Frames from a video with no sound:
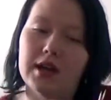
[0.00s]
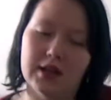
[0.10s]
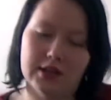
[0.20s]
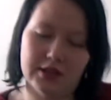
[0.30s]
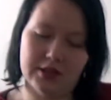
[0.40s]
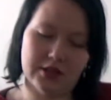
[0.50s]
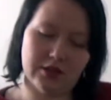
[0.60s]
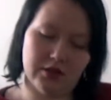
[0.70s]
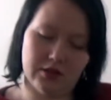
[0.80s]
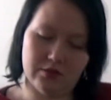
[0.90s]
And
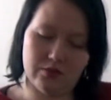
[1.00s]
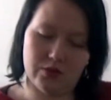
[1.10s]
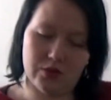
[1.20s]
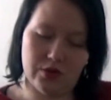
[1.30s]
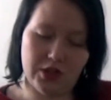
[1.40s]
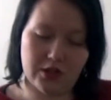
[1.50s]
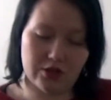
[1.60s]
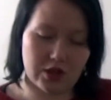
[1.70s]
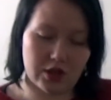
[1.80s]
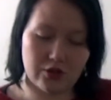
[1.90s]
the
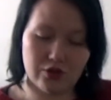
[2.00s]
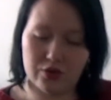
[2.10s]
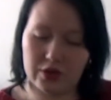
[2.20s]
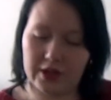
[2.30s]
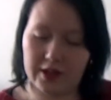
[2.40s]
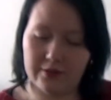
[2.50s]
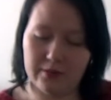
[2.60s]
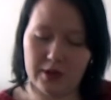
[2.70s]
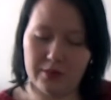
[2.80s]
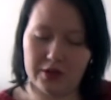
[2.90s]
needles are
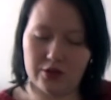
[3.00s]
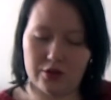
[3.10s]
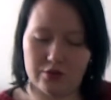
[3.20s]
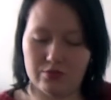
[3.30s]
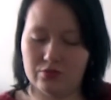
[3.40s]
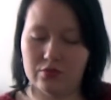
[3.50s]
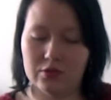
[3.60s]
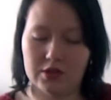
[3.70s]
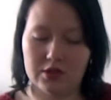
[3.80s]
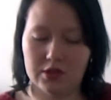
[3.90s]
2.5mm
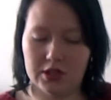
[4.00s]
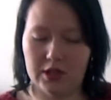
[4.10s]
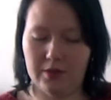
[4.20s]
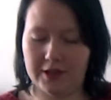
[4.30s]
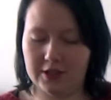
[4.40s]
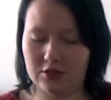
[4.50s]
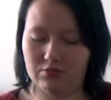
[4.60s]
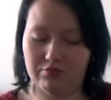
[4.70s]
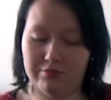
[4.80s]
DBNs,